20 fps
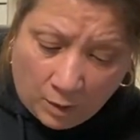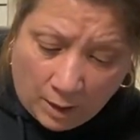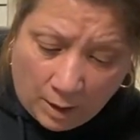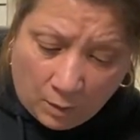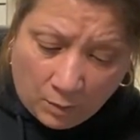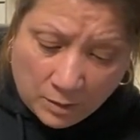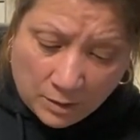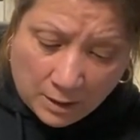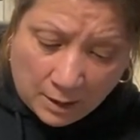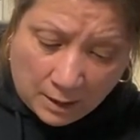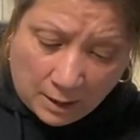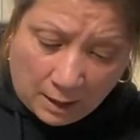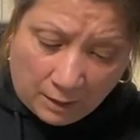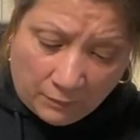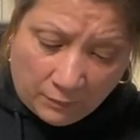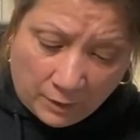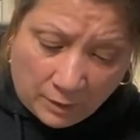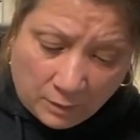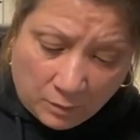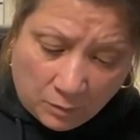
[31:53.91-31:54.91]
was
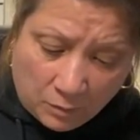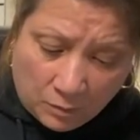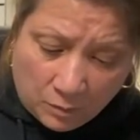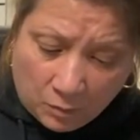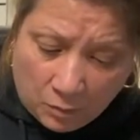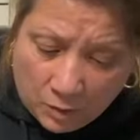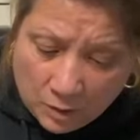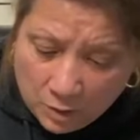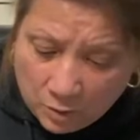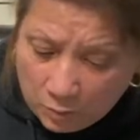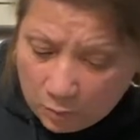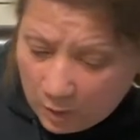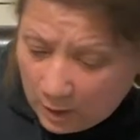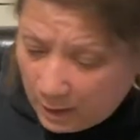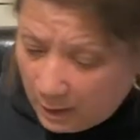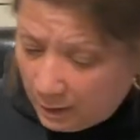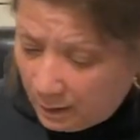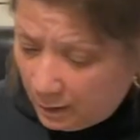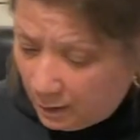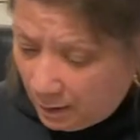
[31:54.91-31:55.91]
11, was when